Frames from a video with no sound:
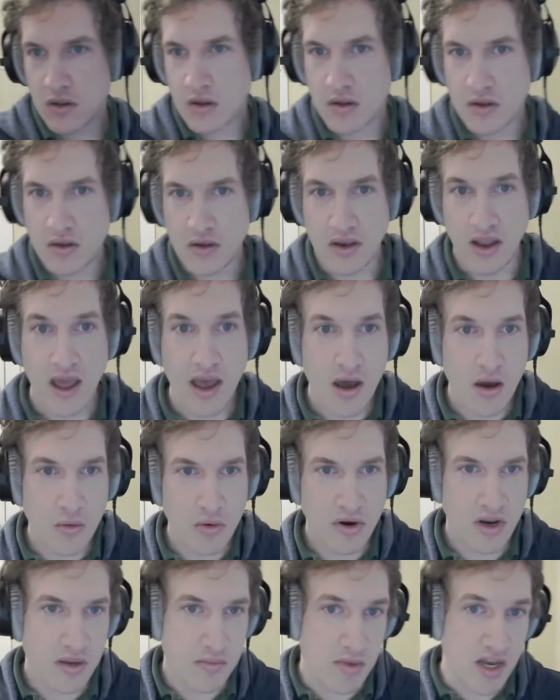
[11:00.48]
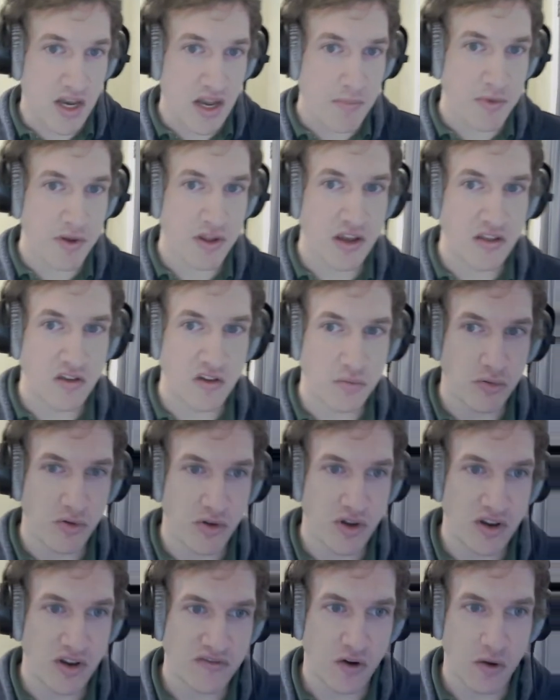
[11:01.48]
Now we're going to manipulate those
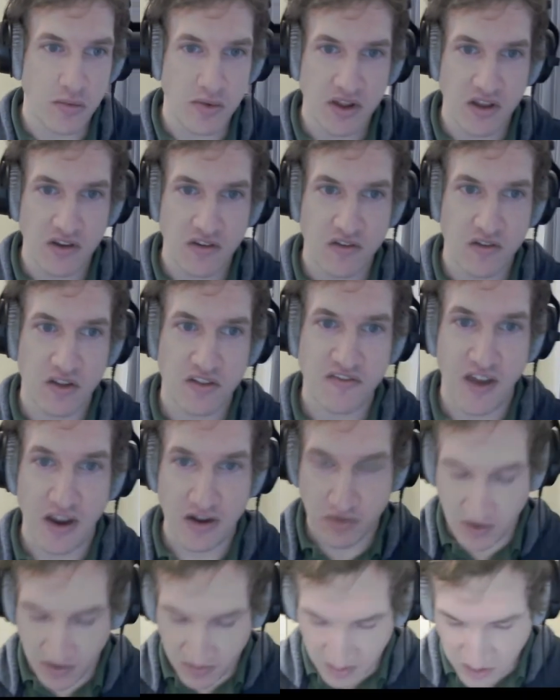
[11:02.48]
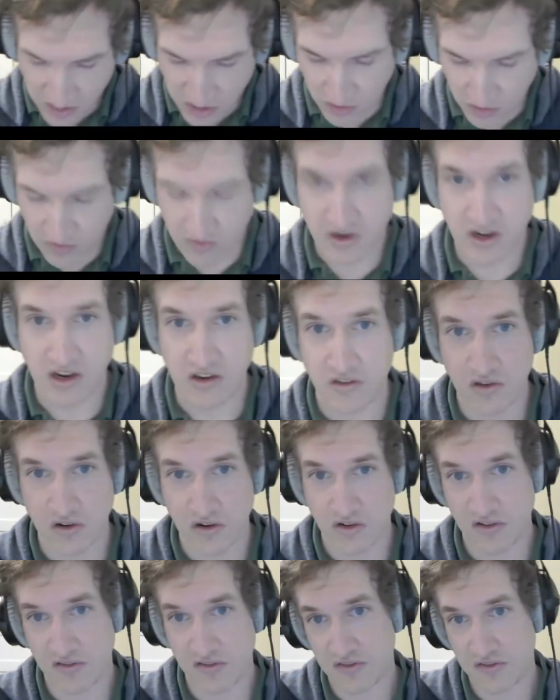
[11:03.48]
Boolean formulae so that factorizations are easier
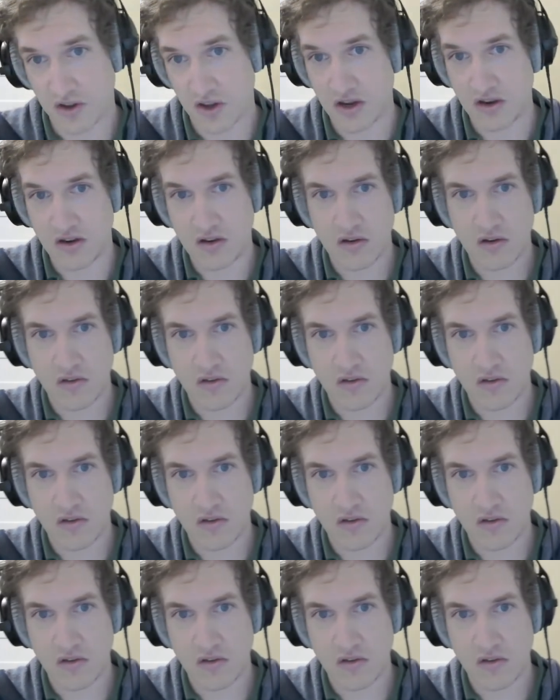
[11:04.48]
to find.